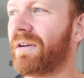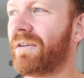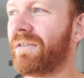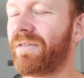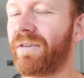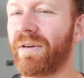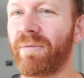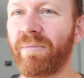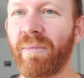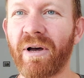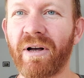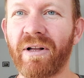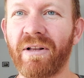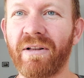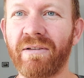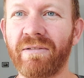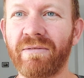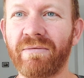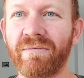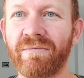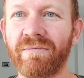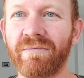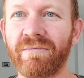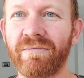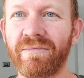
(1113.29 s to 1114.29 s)
female
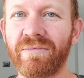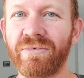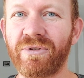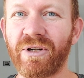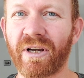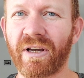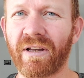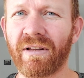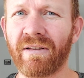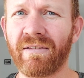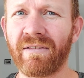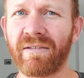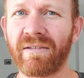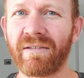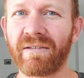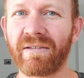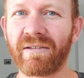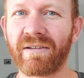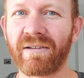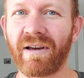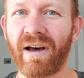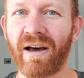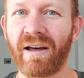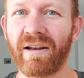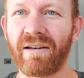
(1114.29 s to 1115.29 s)
chickens
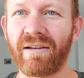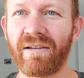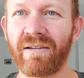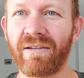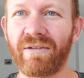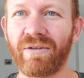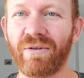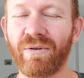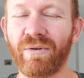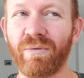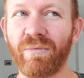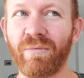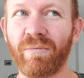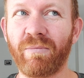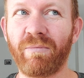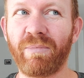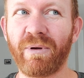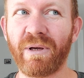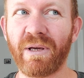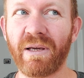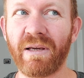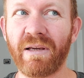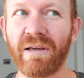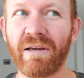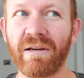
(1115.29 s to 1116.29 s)
got to
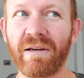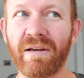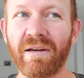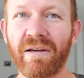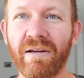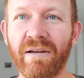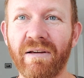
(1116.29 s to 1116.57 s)
be